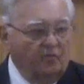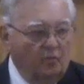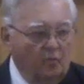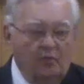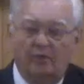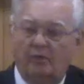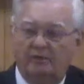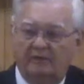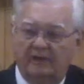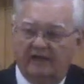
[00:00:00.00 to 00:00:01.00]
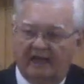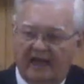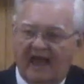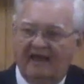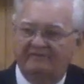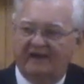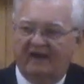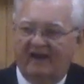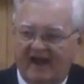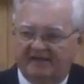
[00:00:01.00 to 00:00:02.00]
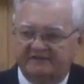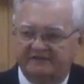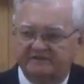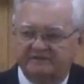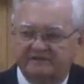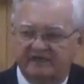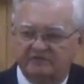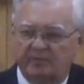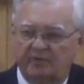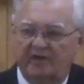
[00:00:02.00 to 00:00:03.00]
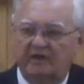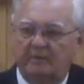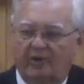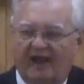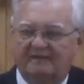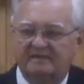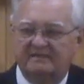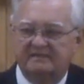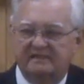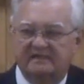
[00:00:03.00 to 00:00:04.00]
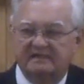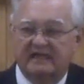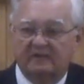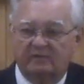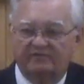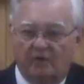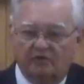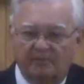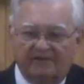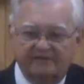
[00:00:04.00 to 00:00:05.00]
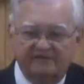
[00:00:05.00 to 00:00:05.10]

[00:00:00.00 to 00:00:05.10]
the world and alive in our actions as we put into practice things like we've talked about this